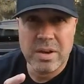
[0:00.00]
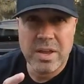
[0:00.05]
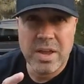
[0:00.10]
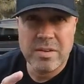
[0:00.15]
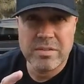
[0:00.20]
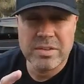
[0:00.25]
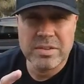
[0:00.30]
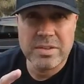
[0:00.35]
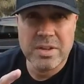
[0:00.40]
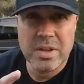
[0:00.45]

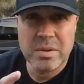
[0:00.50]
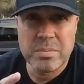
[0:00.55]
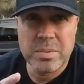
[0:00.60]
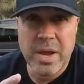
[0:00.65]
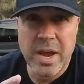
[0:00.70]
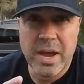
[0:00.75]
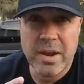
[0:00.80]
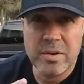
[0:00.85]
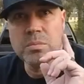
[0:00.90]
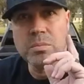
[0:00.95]
have a dead
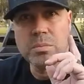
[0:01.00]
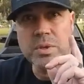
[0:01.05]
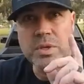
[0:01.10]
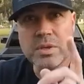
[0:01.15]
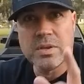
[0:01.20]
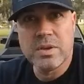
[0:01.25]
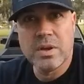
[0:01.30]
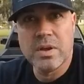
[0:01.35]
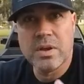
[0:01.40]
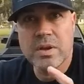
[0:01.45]
battery
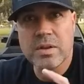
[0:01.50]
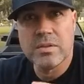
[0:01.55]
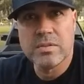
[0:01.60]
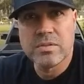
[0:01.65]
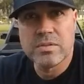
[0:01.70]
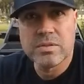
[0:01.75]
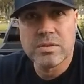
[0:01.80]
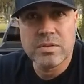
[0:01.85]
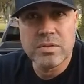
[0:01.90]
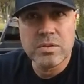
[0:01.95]

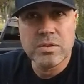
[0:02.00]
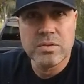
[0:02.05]
because